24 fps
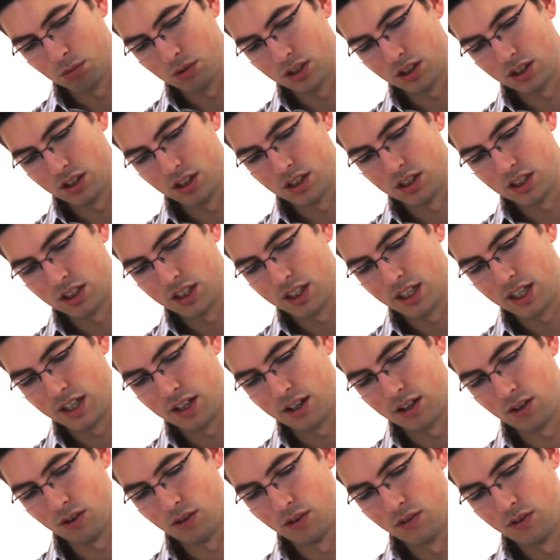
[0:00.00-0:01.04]
But you can see
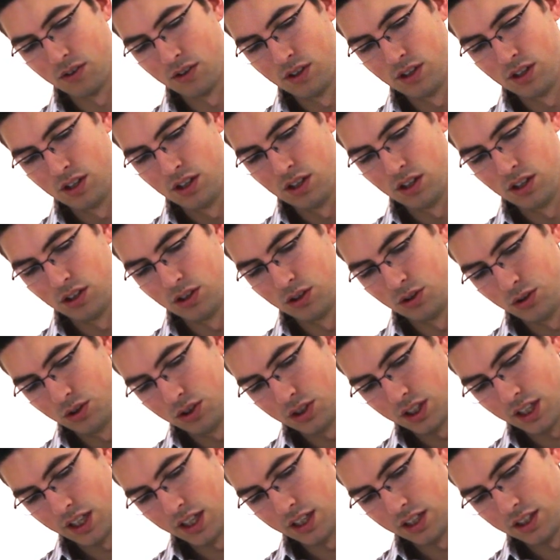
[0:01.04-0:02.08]
how loose
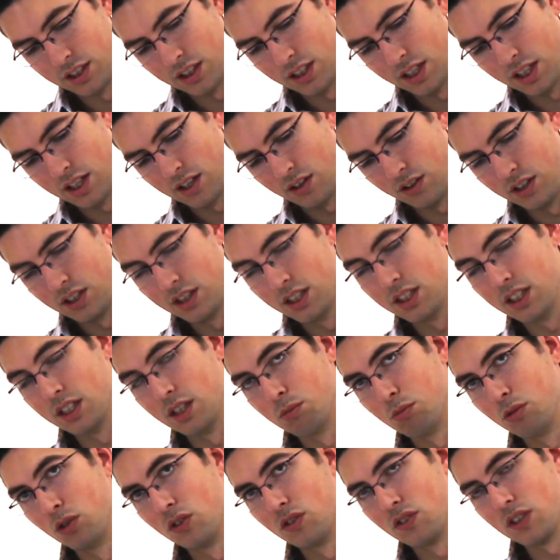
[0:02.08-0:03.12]
that is and how easy
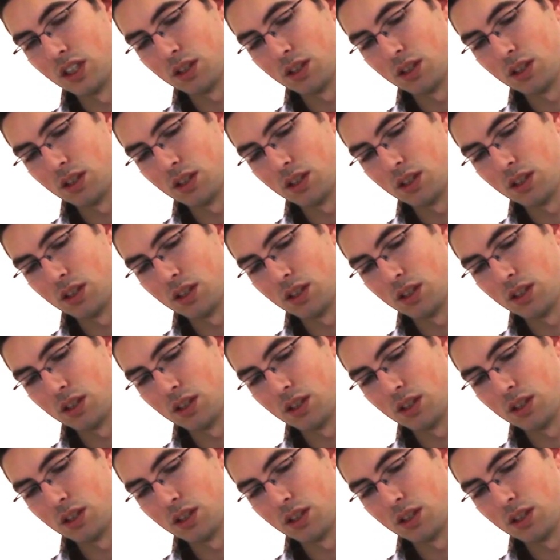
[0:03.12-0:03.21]
it moves.